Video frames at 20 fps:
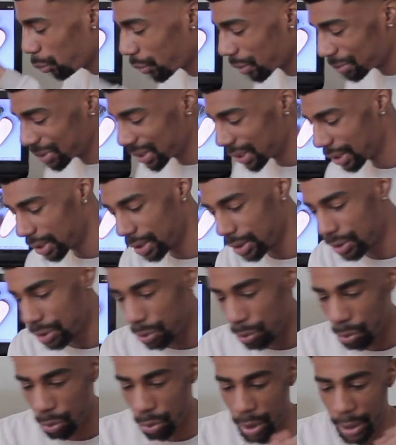what I'm saying is,
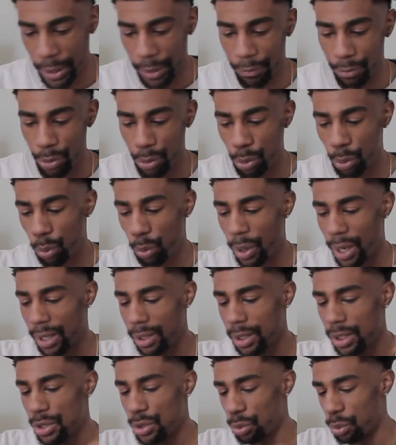if you at
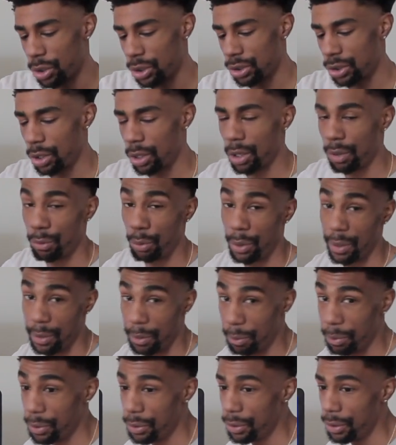least want to start off with a
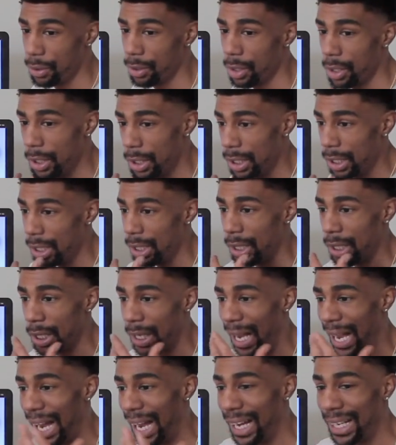computer,
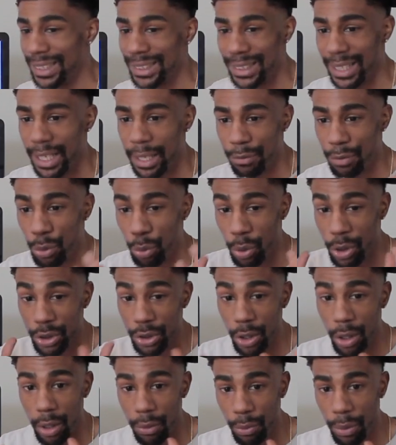I say if you want to
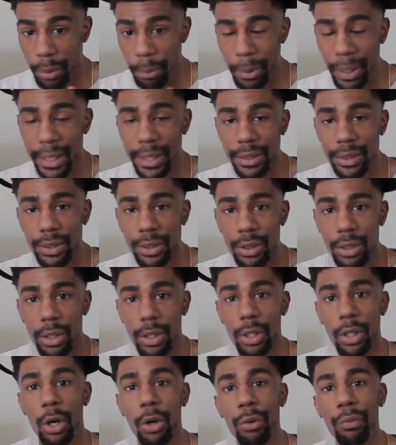start off with a base,
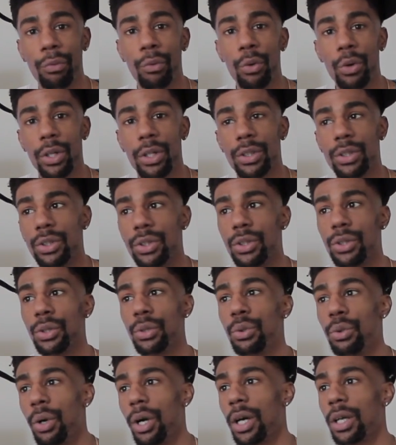go for
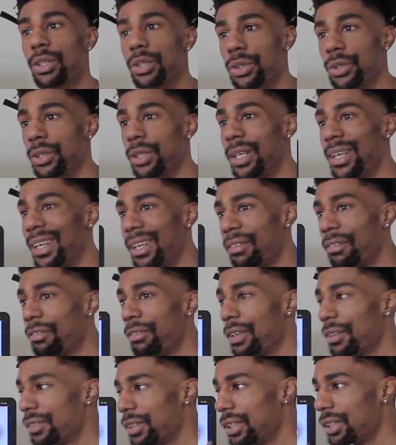
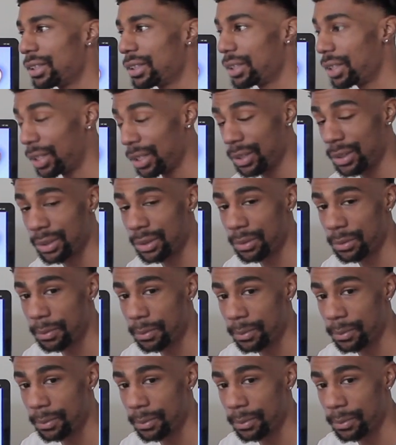256